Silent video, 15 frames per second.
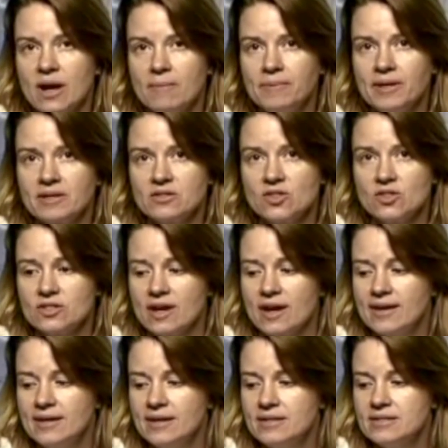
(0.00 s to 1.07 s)
complex
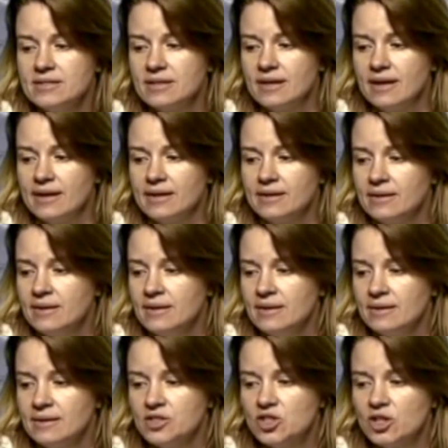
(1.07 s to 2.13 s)
societies that
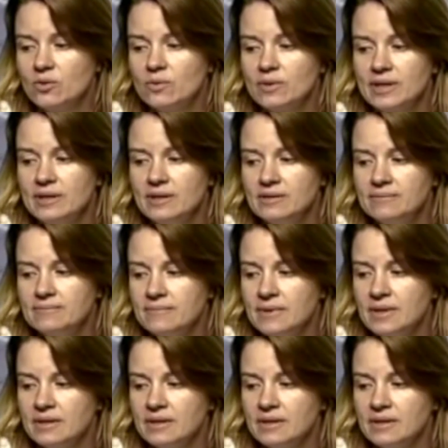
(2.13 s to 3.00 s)
generally